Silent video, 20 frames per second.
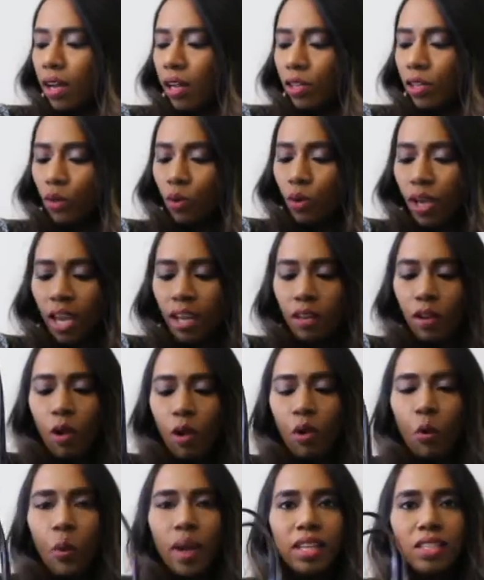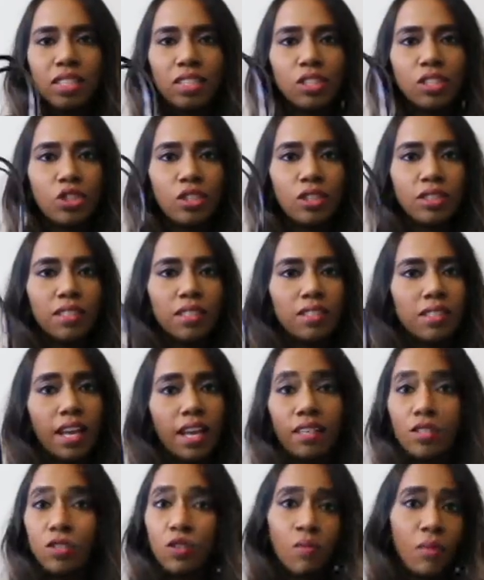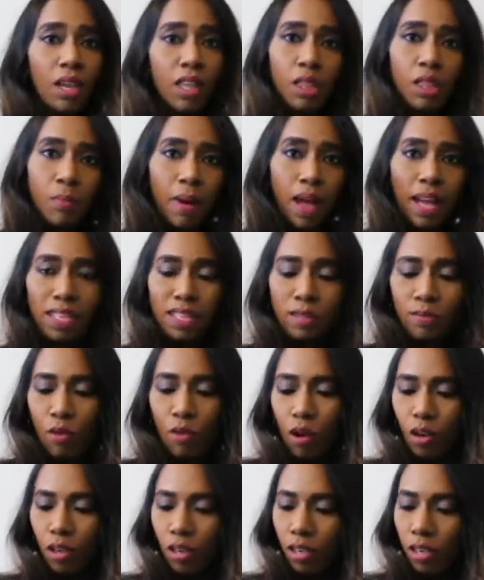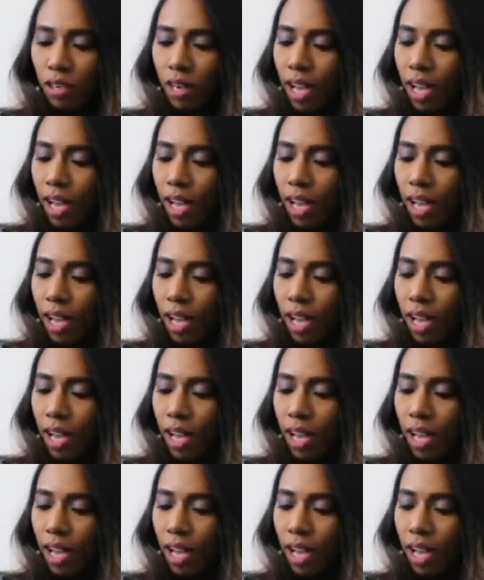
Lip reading: You can always cinch in the sides to make the bag smaller,